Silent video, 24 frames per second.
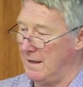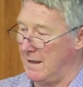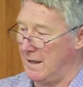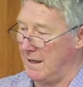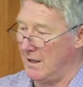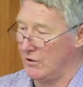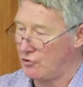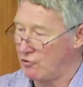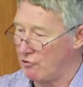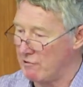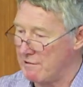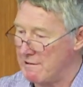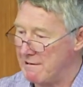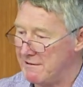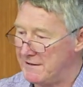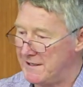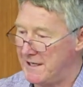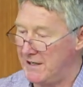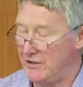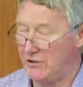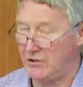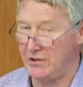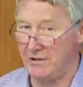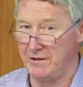I'll draw your
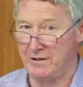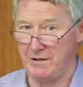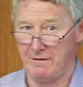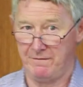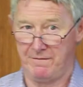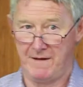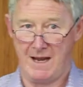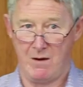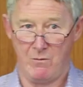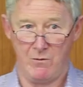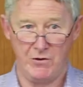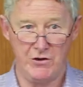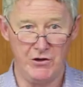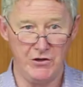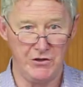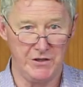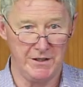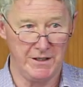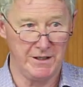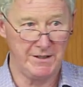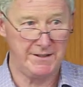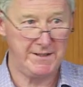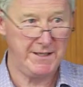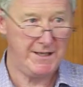attention to the fact we're
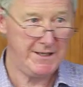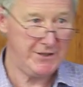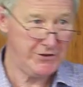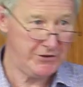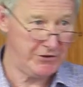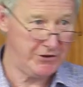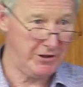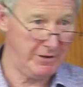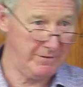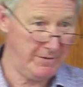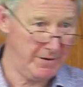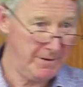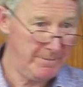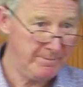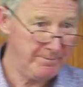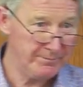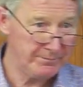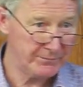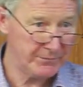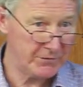using a test server.